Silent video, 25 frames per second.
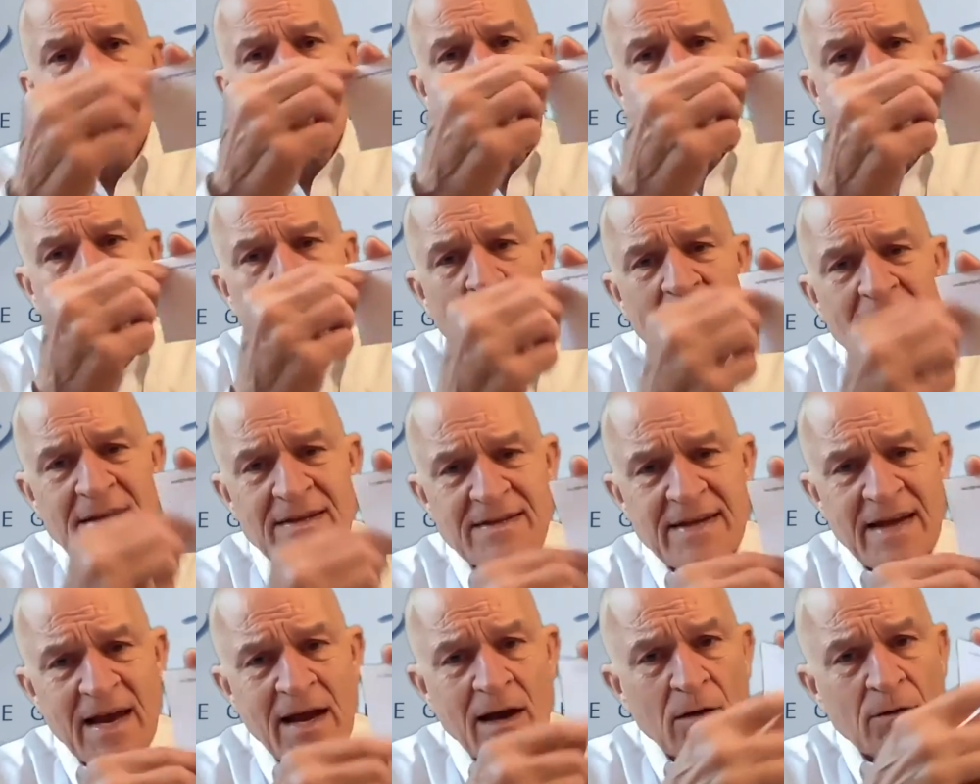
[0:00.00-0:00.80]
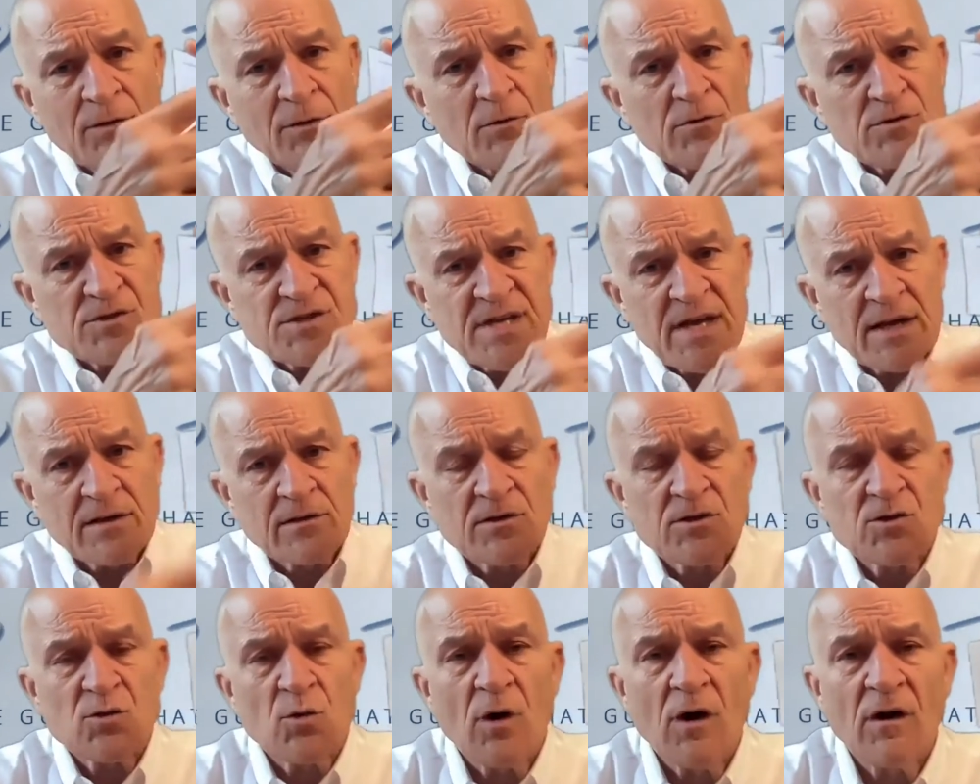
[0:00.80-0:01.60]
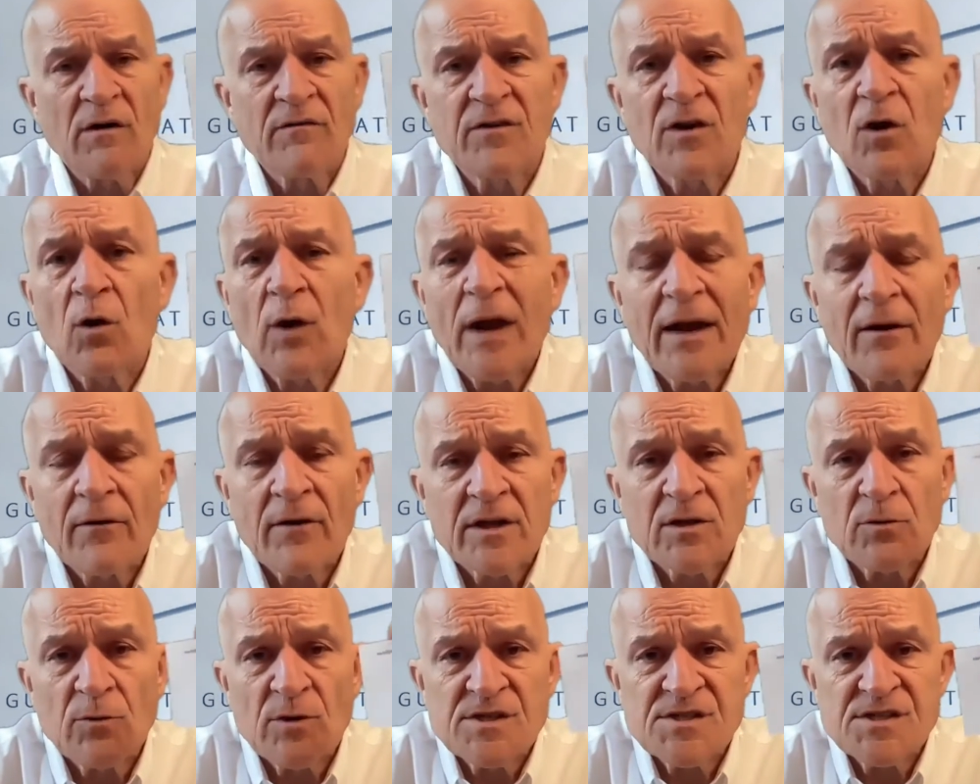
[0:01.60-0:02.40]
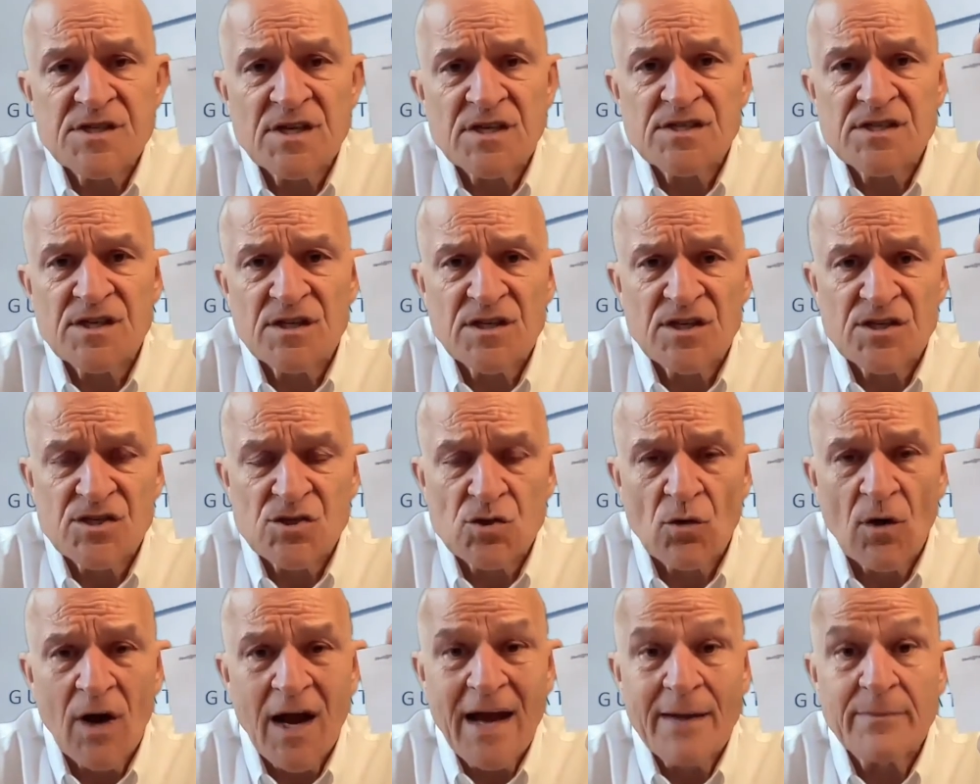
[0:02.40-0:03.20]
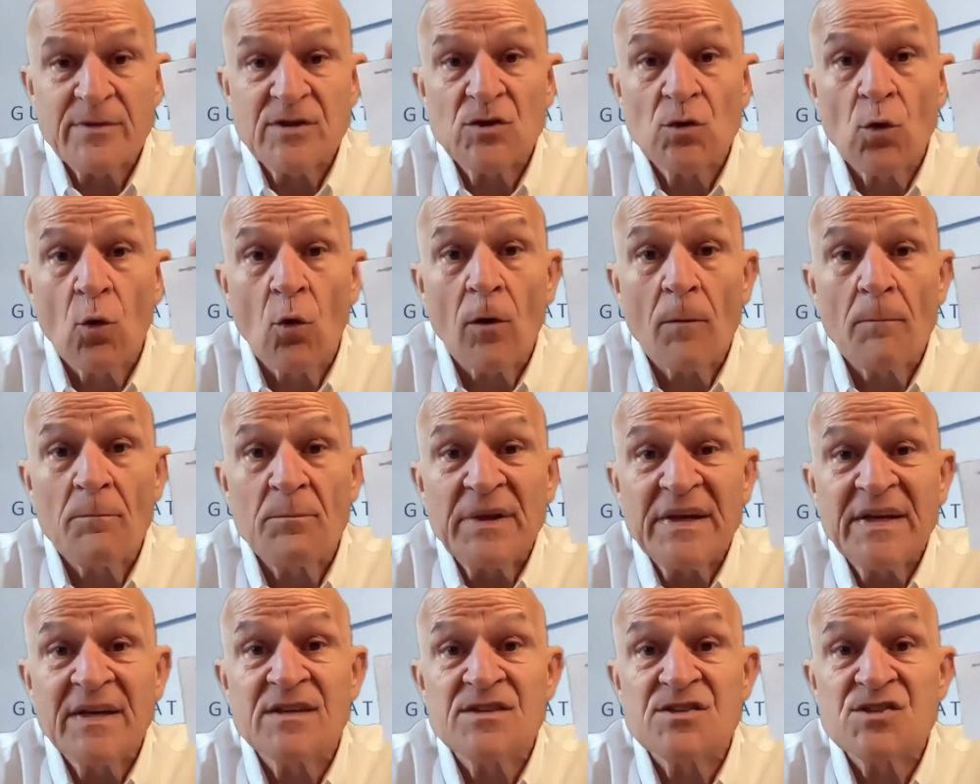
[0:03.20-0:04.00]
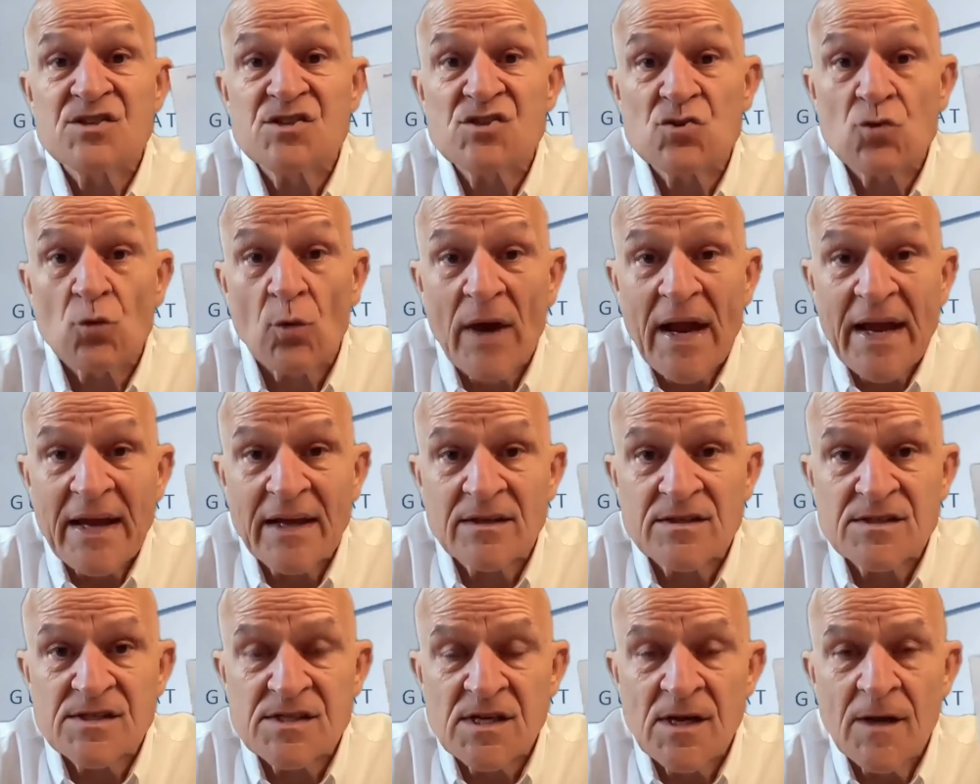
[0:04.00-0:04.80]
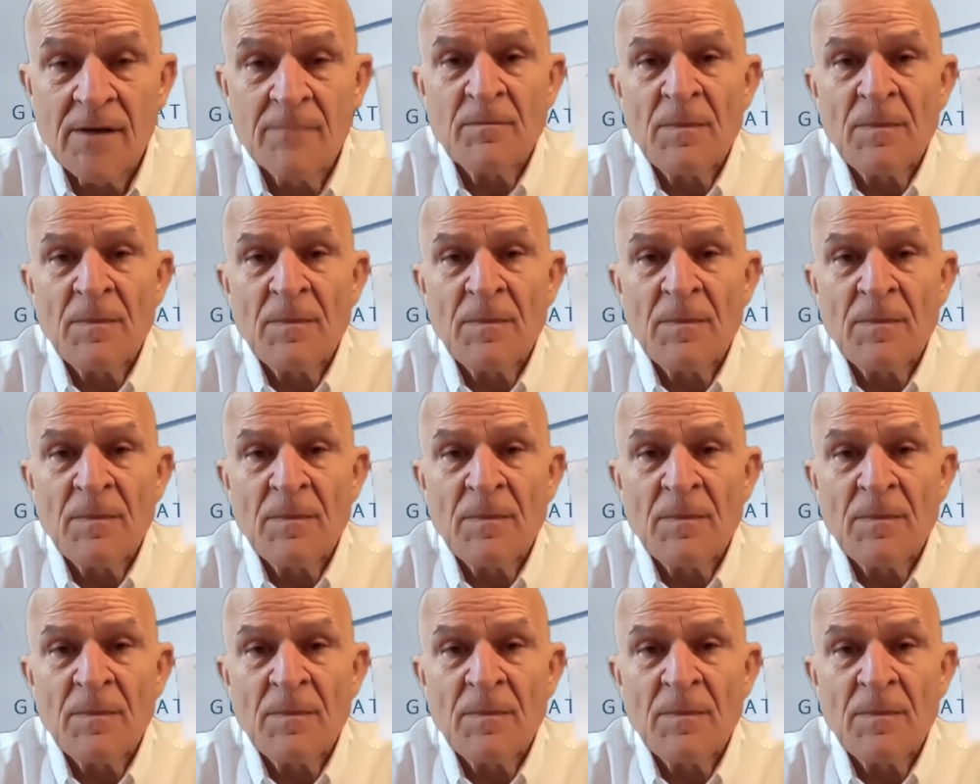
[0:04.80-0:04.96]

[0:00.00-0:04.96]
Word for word: write down those ten or twelve characteristics that describe your biggest strengths,